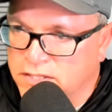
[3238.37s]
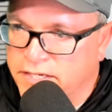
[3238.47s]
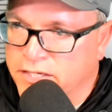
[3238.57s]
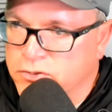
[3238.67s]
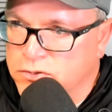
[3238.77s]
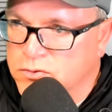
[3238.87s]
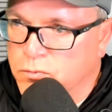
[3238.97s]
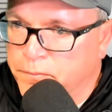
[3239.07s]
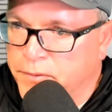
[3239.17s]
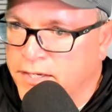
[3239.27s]
what the interest
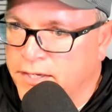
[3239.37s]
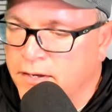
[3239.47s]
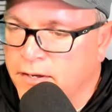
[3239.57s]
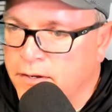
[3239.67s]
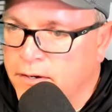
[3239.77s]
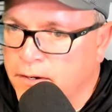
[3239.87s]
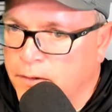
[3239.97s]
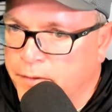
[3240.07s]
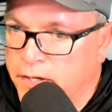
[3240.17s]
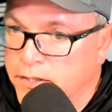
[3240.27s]
would be.
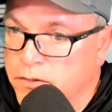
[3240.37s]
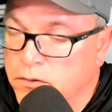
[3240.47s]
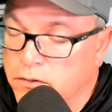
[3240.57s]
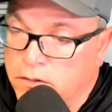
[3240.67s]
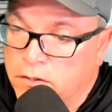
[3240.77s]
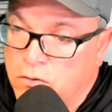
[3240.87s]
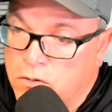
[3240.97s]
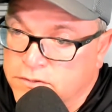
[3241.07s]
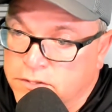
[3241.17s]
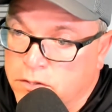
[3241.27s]
And it
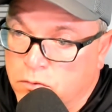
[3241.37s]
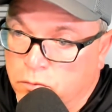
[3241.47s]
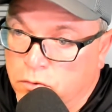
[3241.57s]
honestly, it